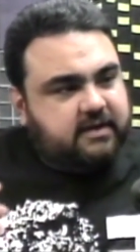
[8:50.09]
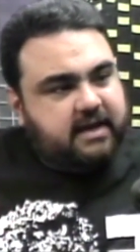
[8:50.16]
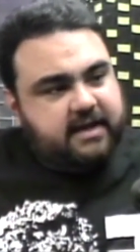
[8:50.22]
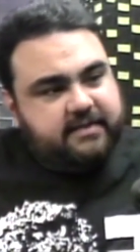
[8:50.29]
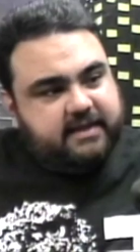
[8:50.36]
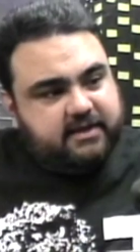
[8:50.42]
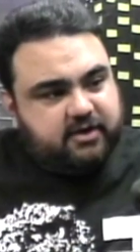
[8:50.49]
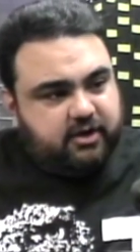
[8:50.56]

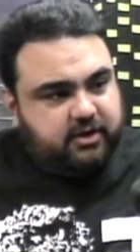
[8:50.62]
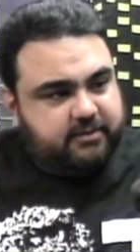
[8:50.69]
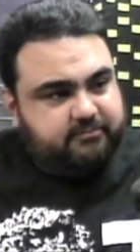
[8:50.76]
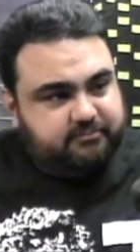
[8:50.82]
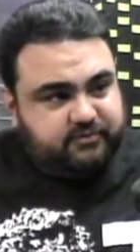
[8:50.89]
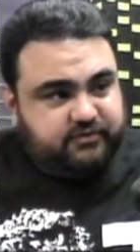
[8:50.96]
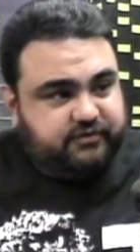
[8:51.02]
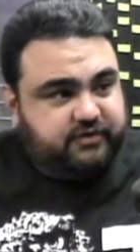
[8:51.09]
and they call
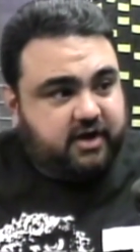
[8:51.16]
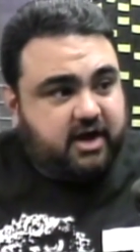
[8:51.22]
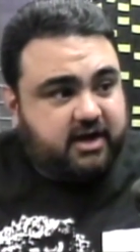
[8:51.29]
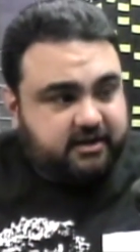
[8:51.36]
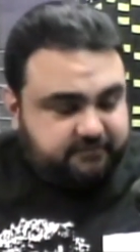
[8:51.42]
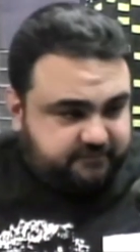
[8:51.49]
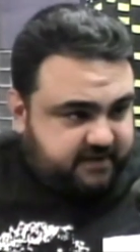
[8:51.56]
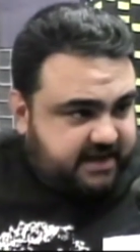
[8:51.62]
him
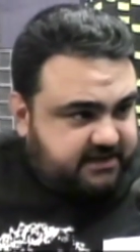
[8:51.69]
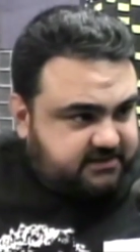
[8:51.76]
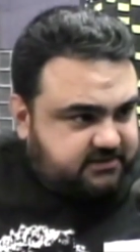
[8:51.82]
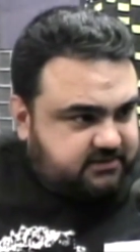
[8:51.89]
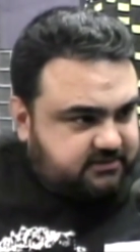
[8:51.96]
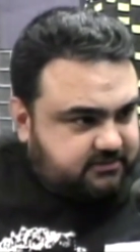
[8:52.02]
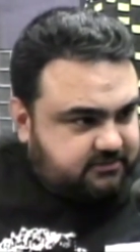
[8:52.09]
Dogga Fett.